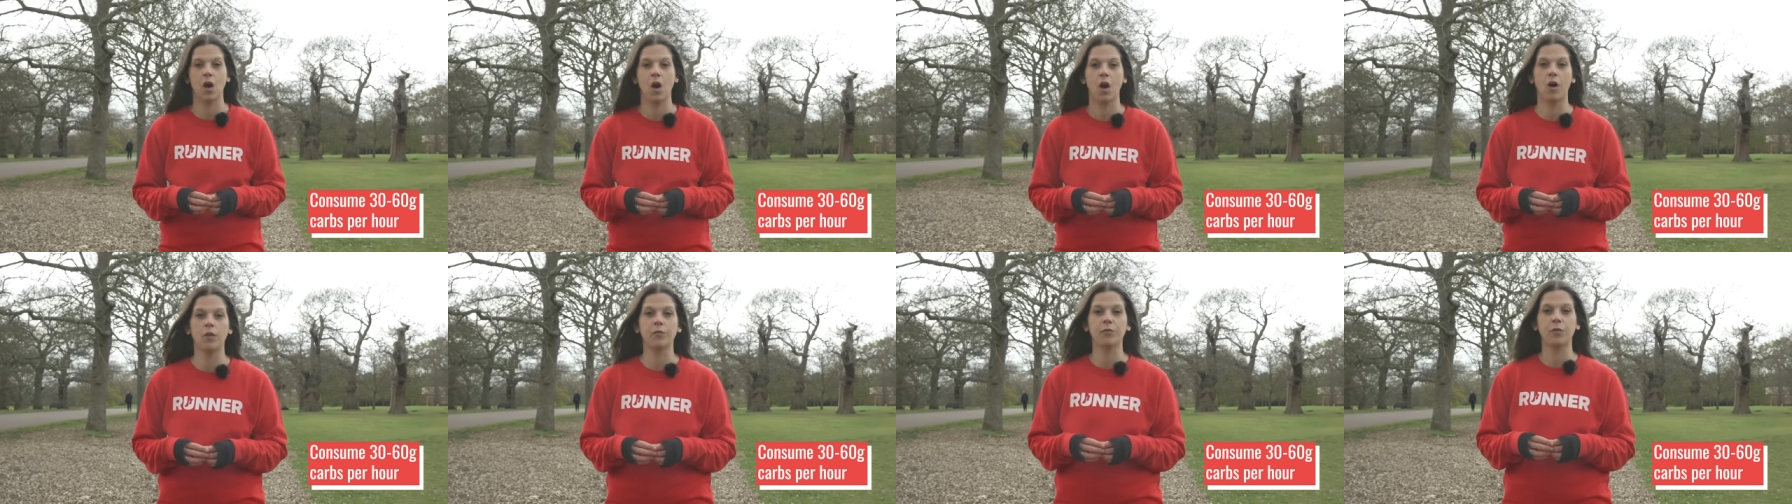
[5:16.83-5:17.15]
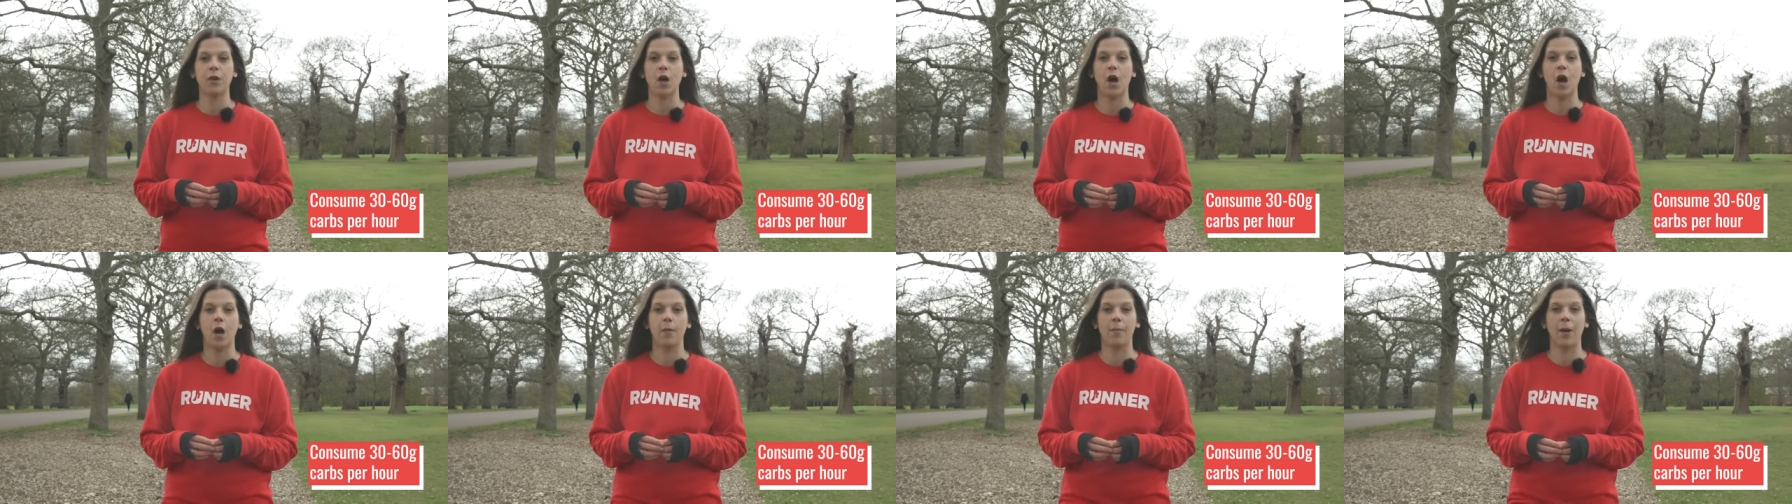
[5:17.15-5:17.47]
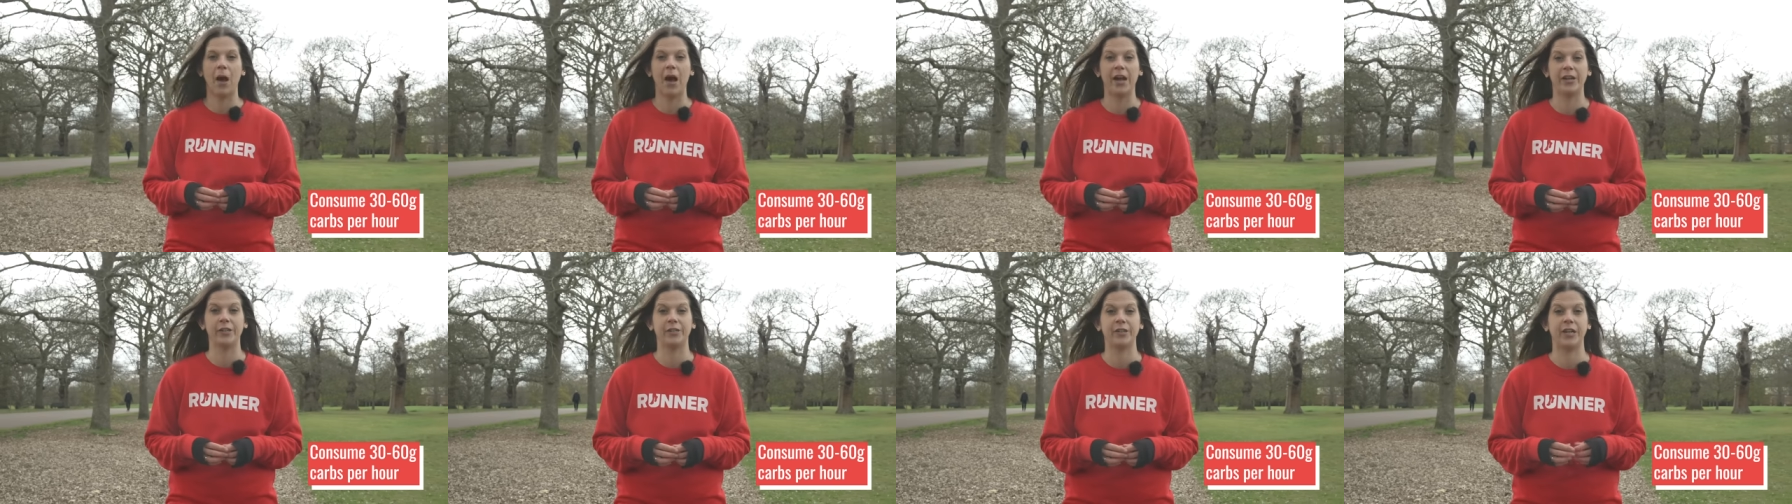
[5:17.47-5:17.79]
of
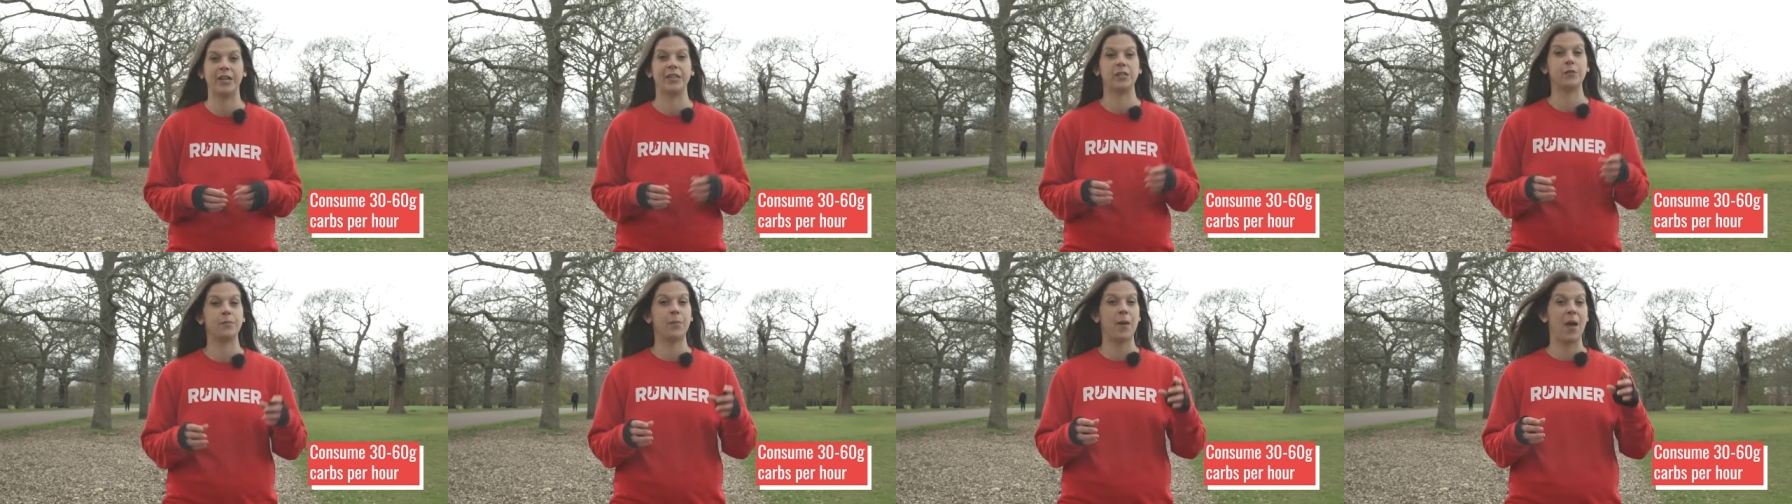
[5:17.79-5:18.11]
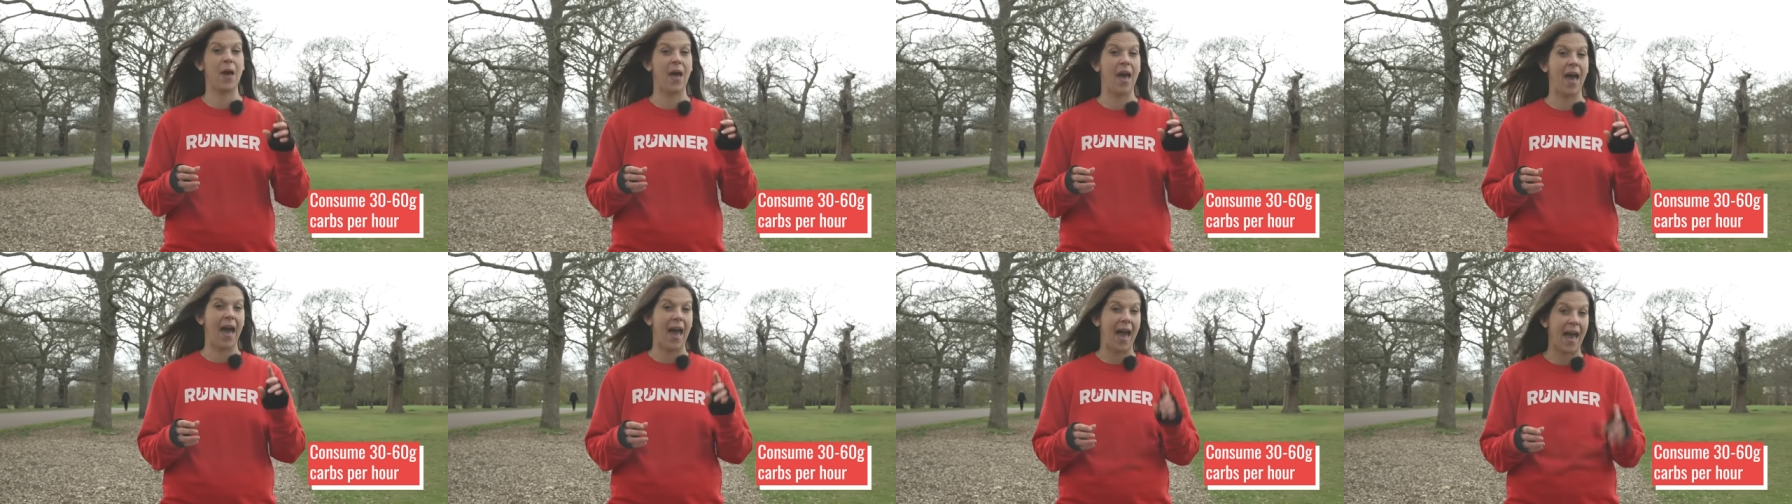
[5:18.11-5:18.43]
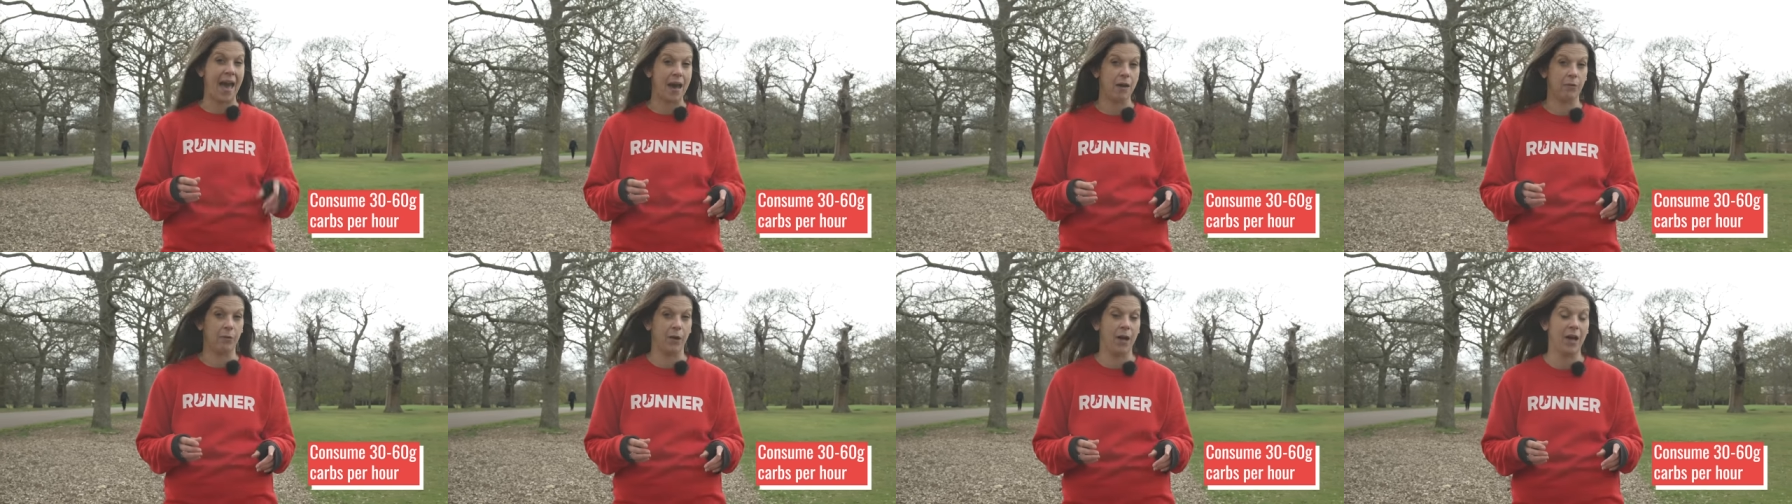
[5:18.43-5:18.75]
carbohydrates per
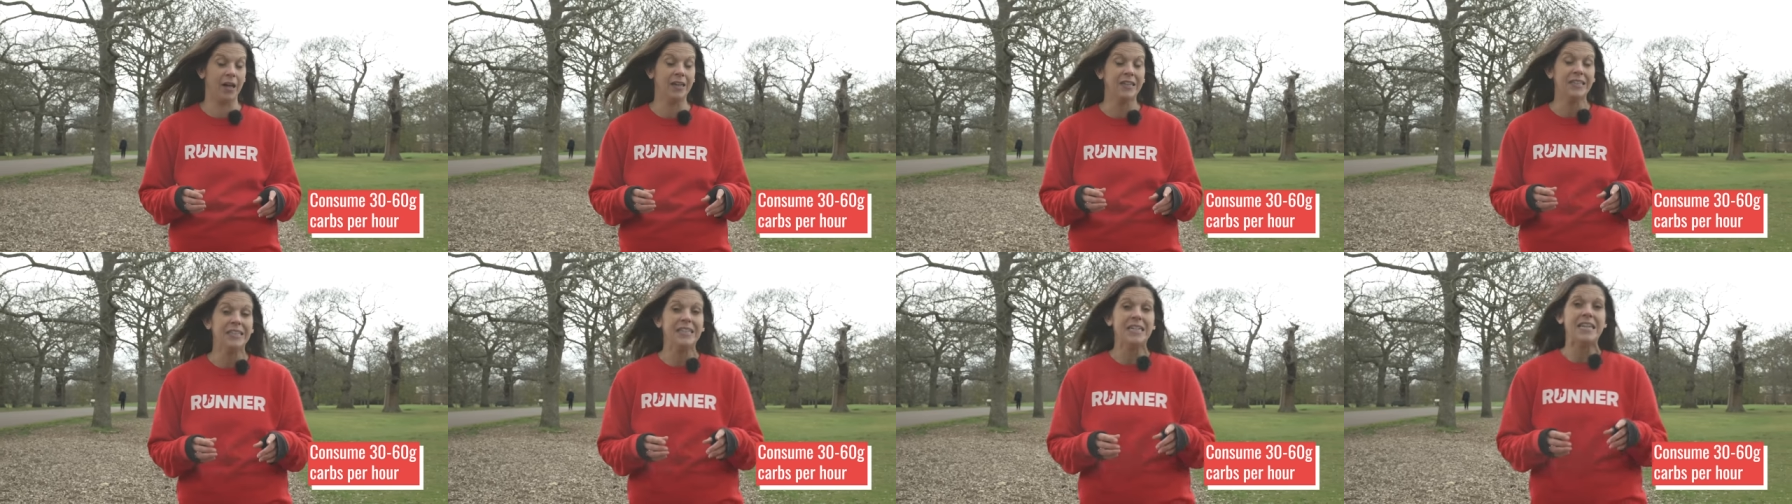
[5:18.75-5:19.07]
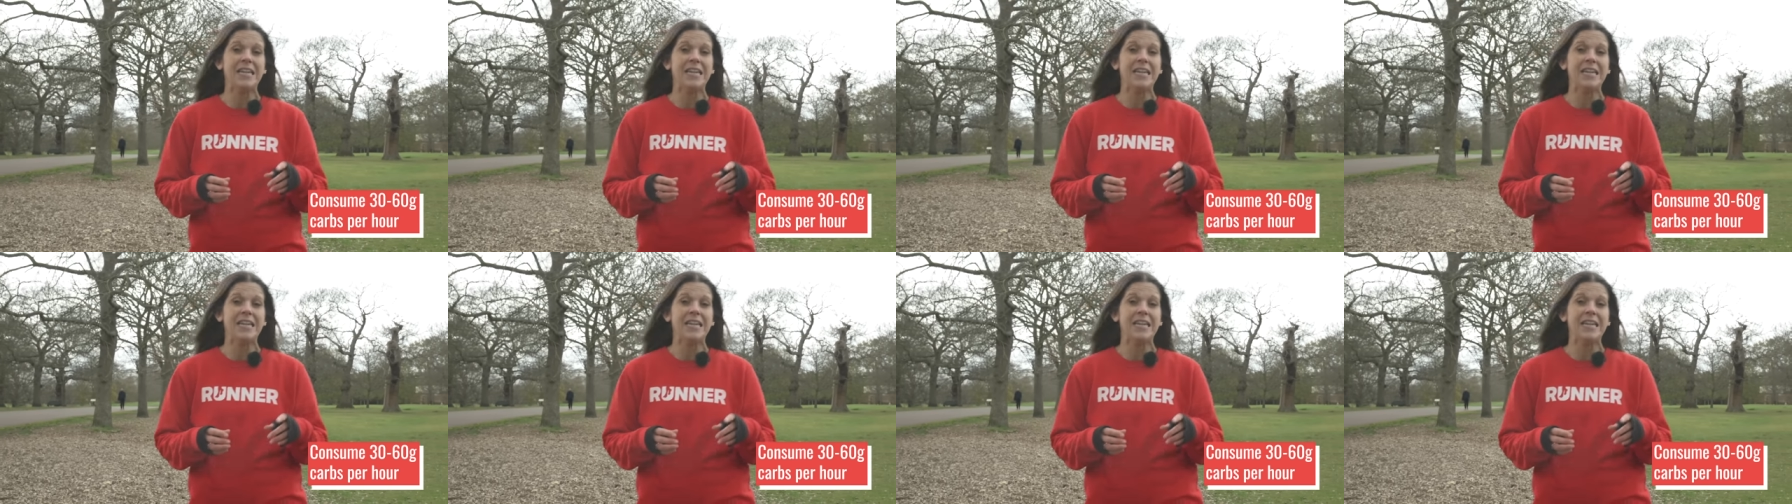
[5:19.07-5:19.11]
hour.